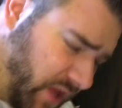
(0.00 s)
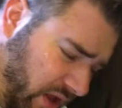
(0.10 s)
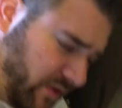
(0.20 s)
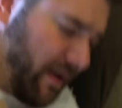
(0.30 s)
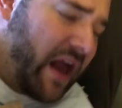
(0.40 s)
the
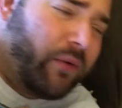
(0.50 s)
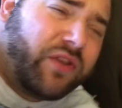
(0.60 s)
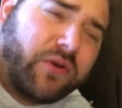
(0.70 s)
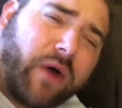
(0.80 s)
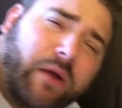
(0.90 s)
hell's the matter
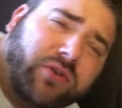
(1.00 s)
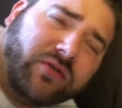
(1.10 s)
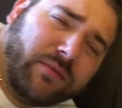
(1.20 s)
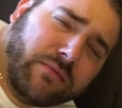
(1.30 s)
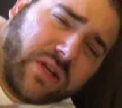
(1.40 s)
with you? Why would
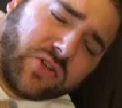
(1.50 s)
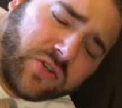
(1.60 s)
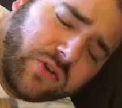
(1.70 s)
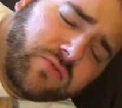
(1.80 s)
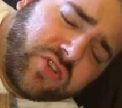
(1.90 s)
you give me my
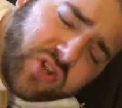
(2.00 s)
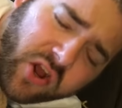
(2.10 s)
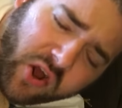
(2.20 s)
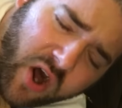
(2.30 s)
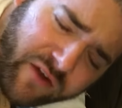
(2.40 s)
shoe,
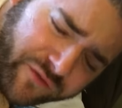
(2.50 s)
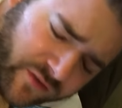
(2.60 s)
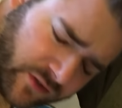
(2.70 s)
jerk off?